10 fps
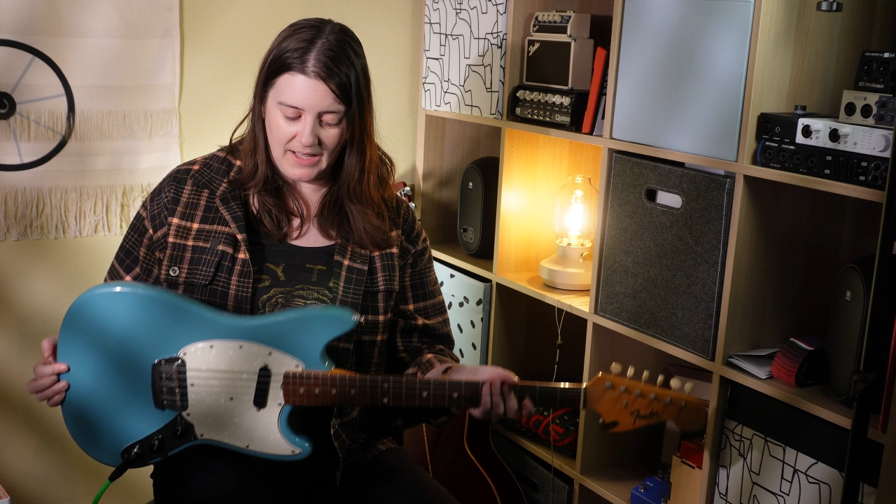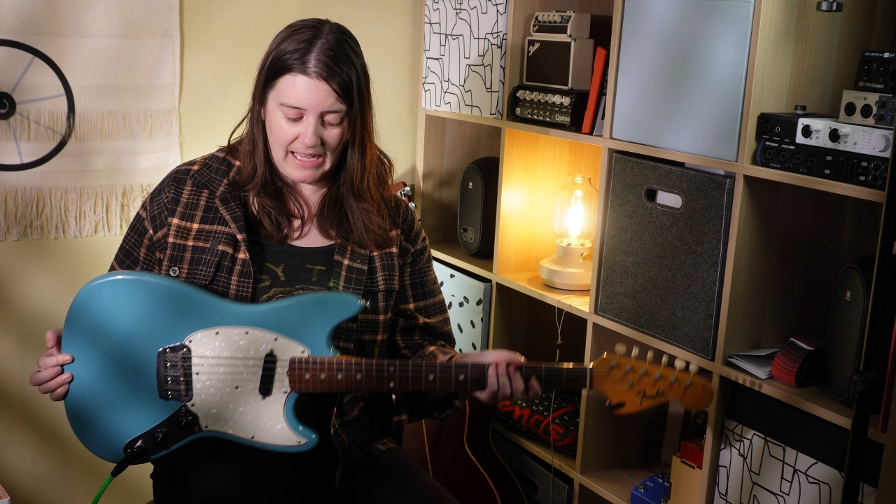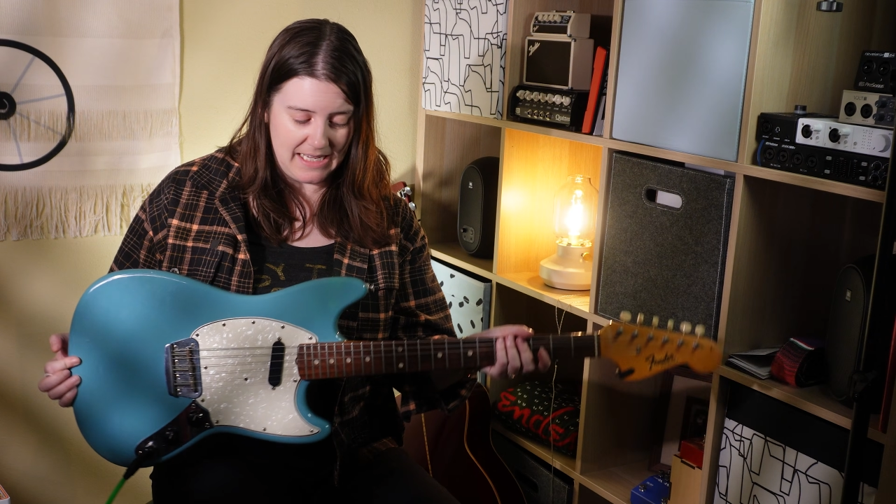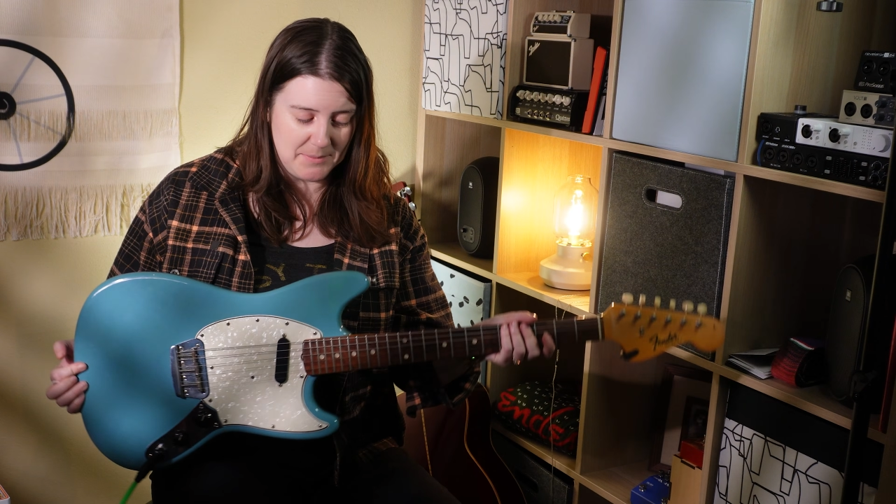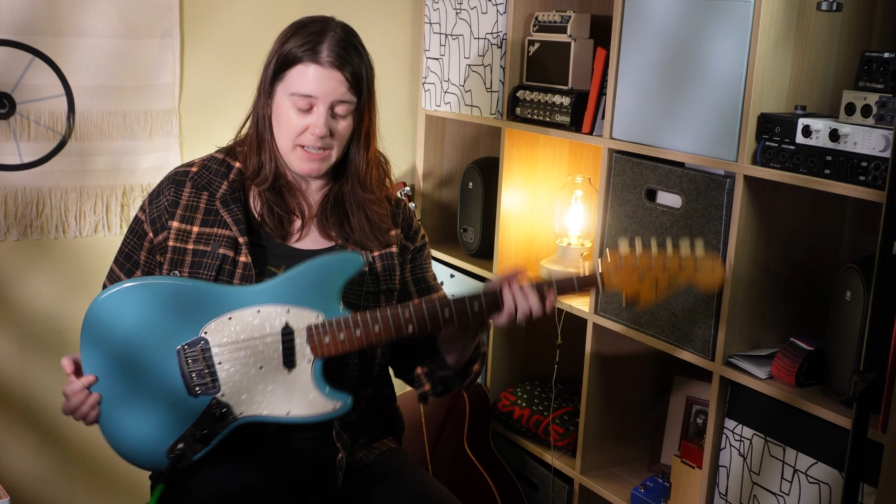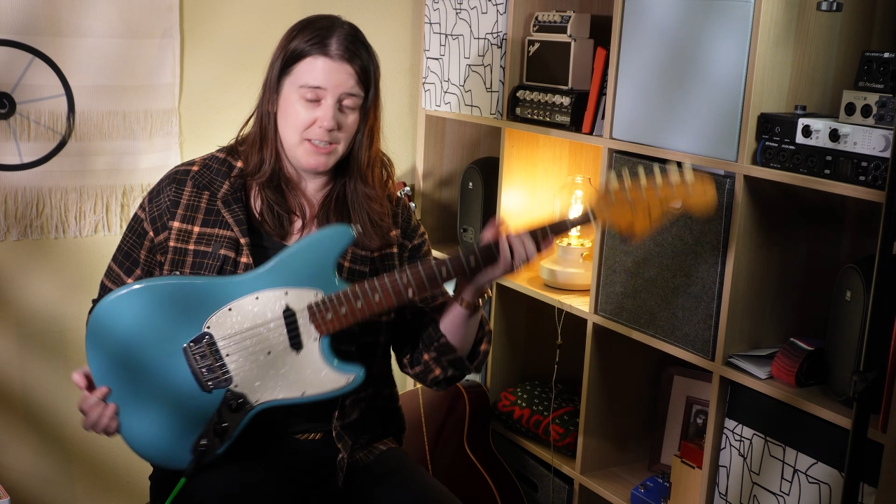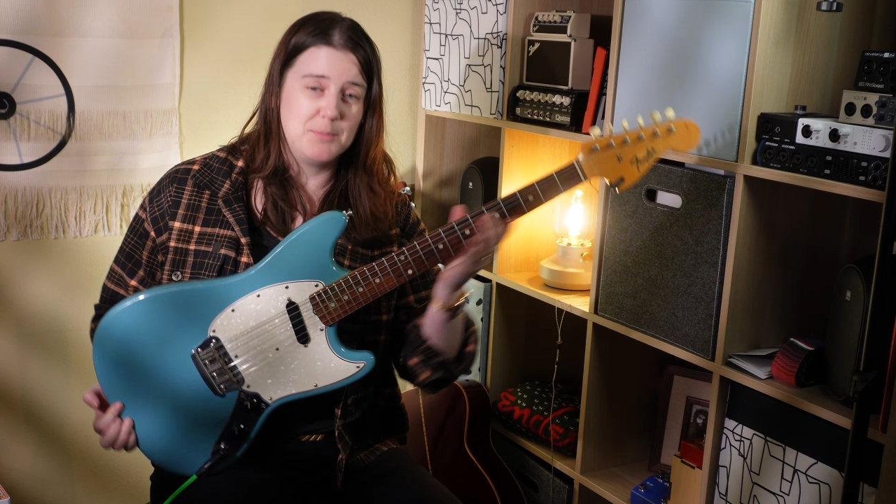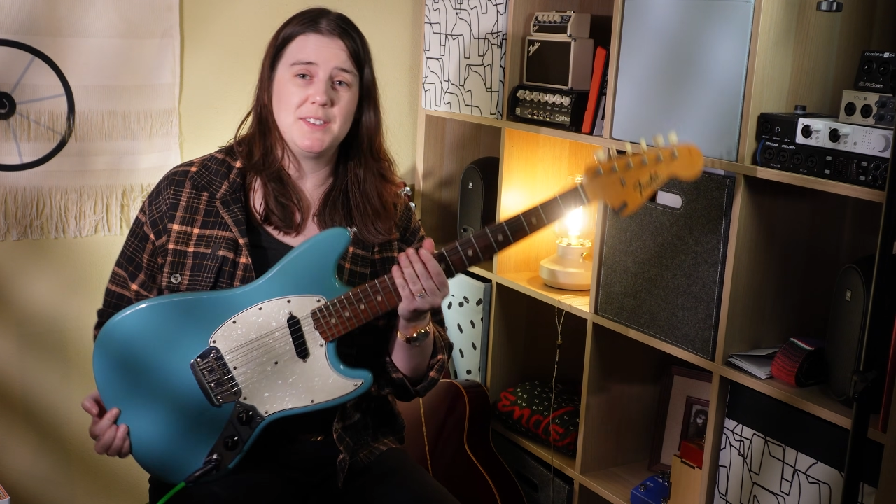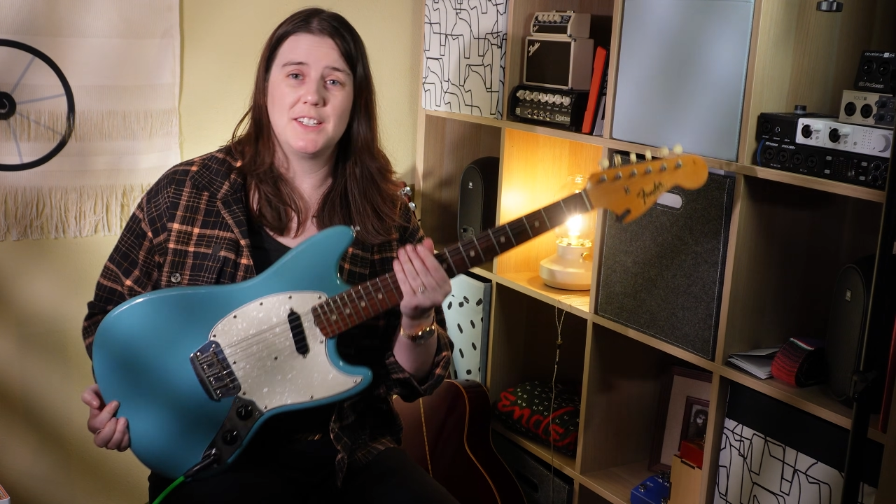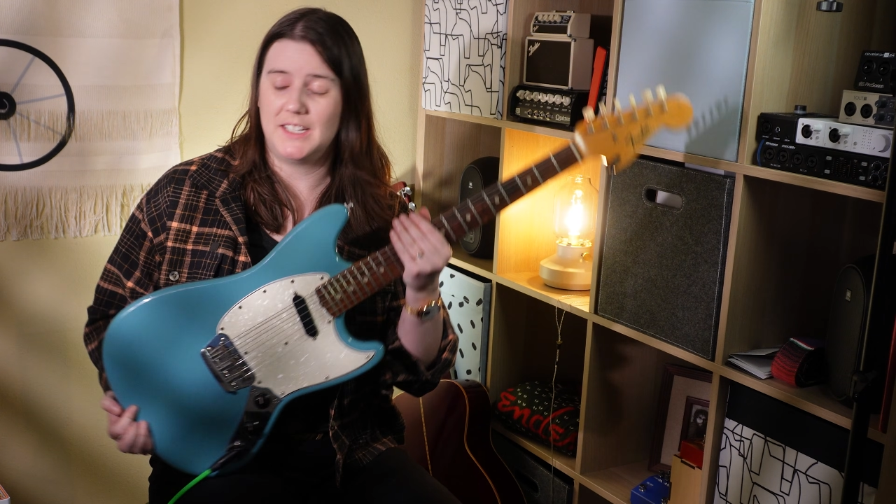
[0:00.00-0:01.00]
I am
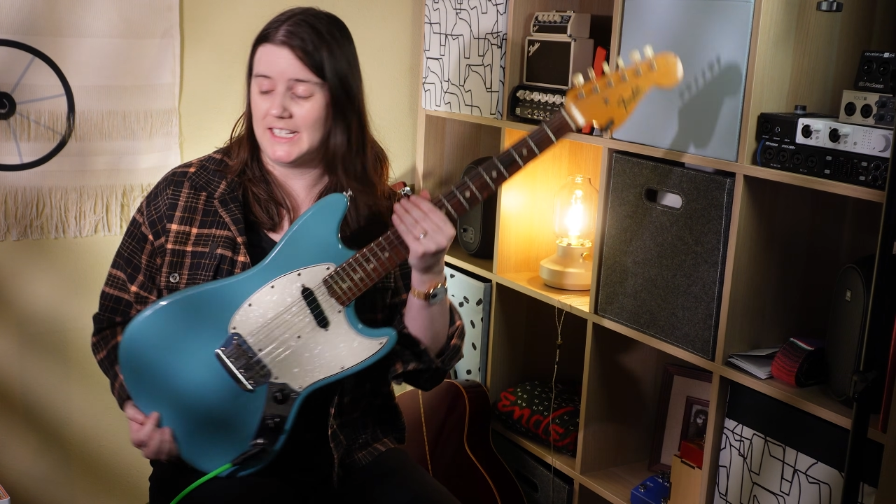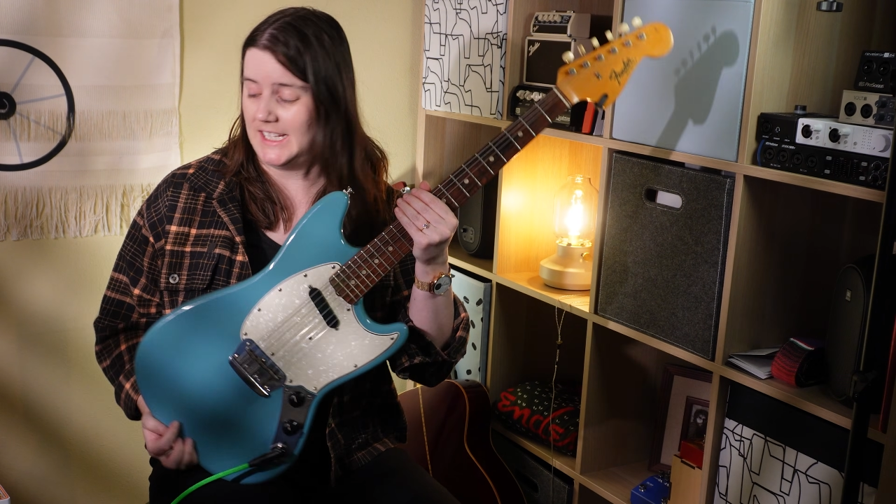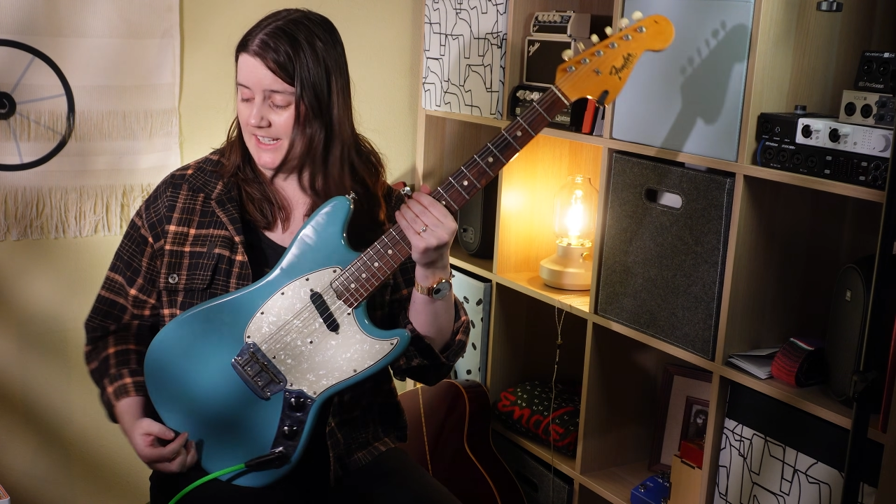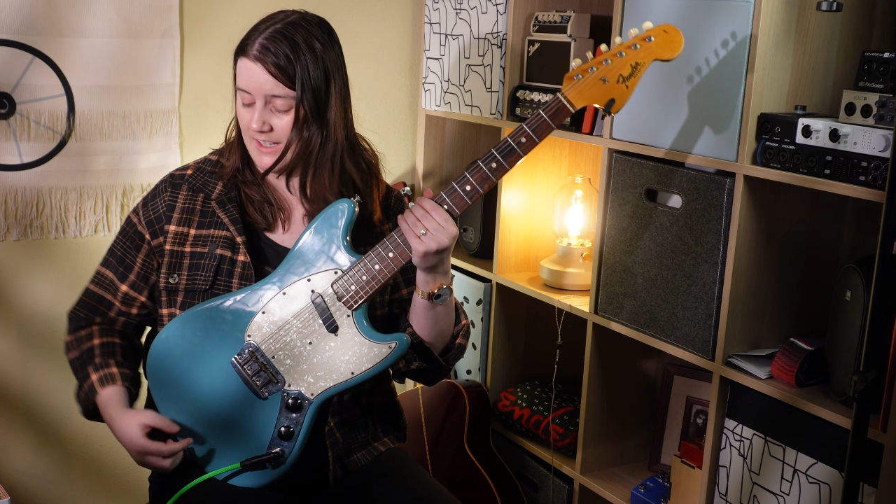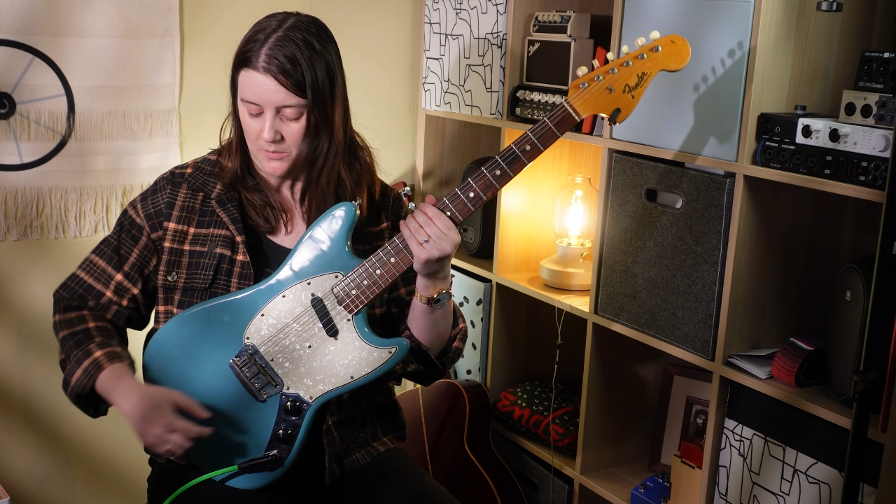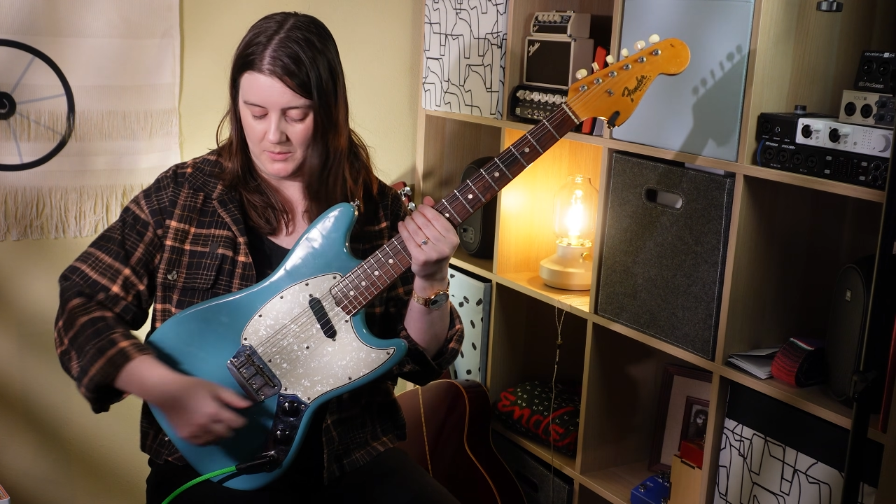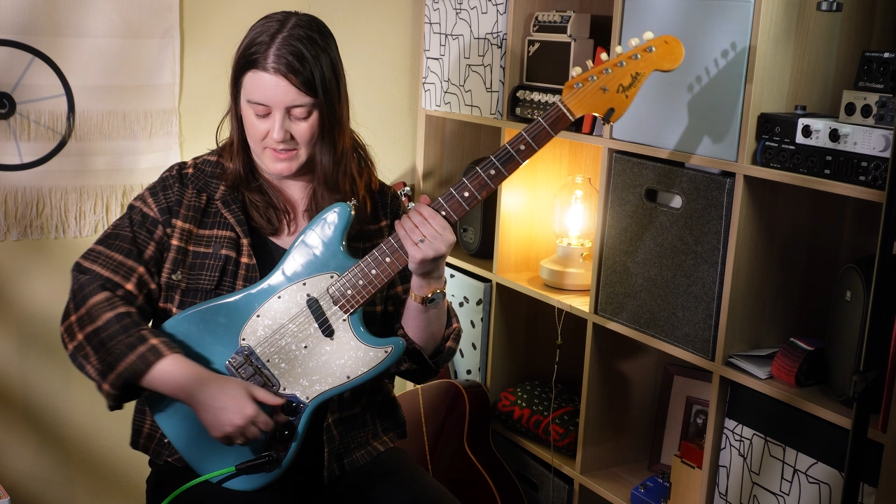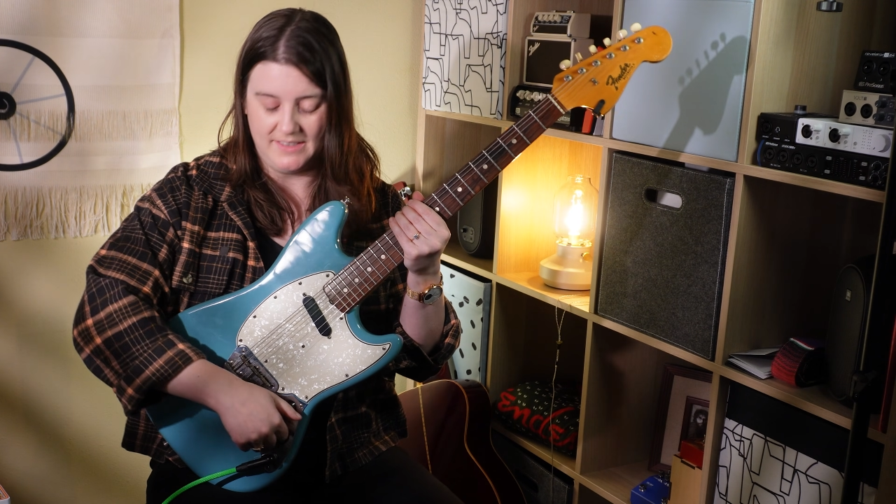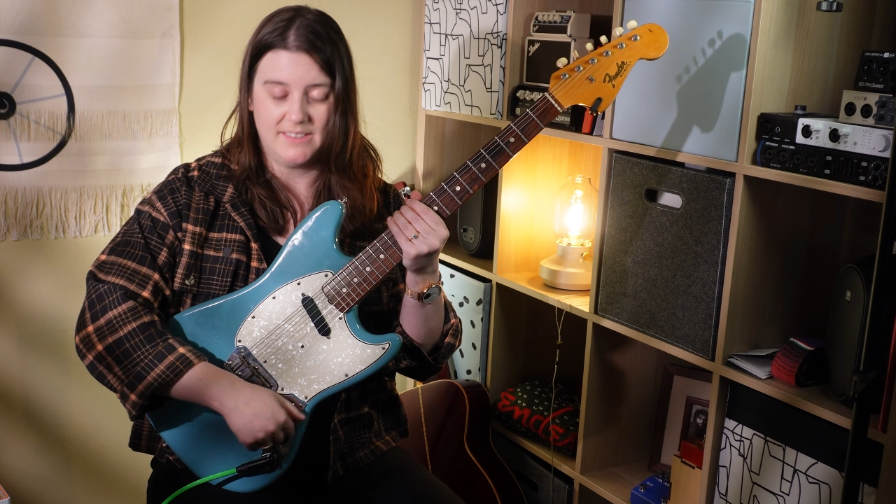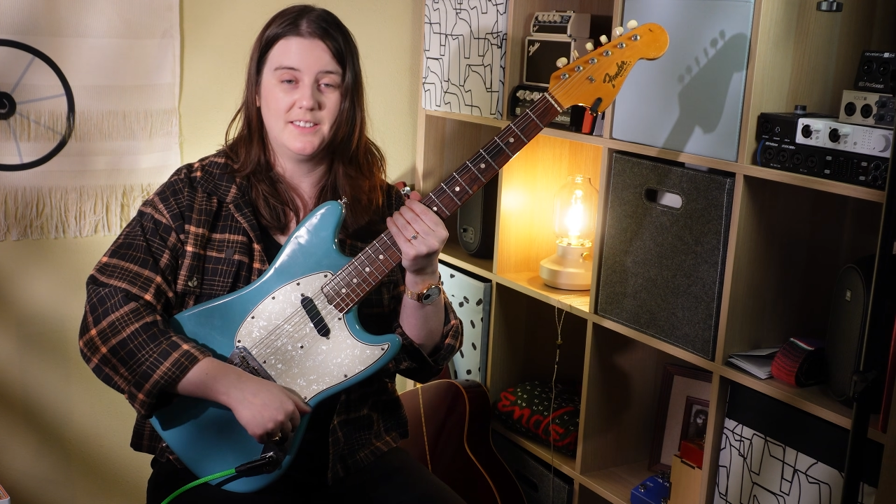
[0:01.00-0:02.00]
100% going to gig with
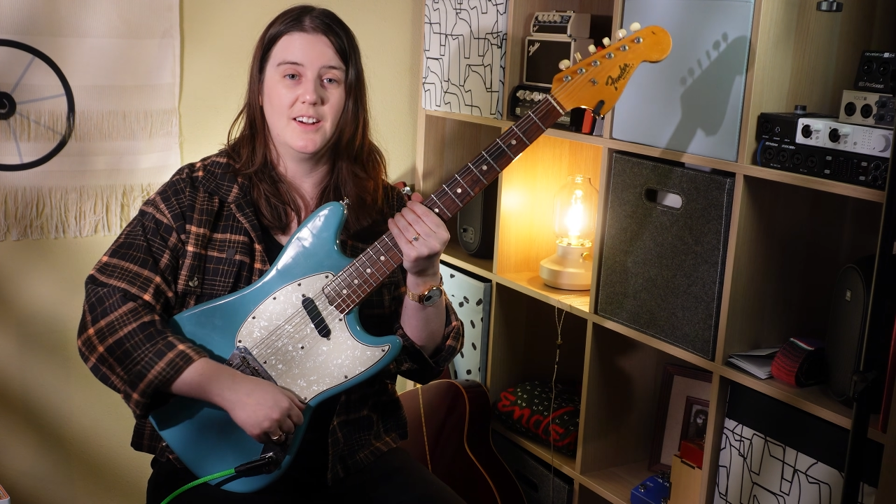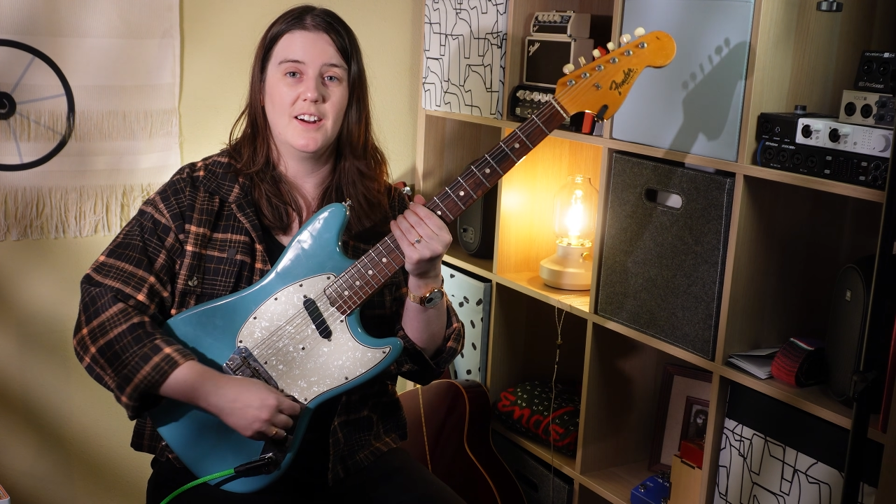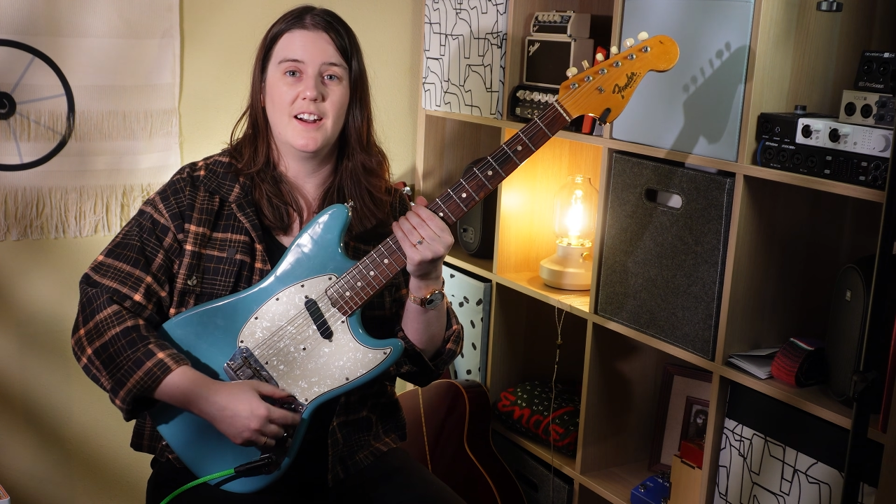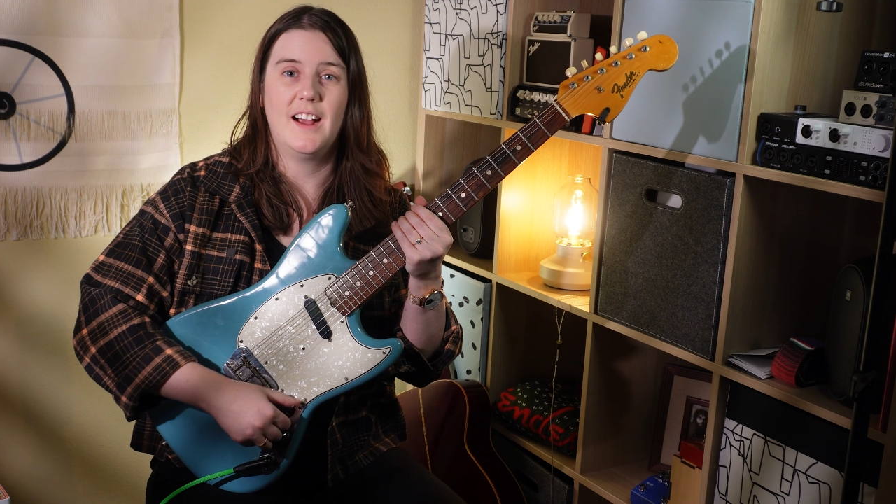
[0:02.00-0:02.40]
this guitar.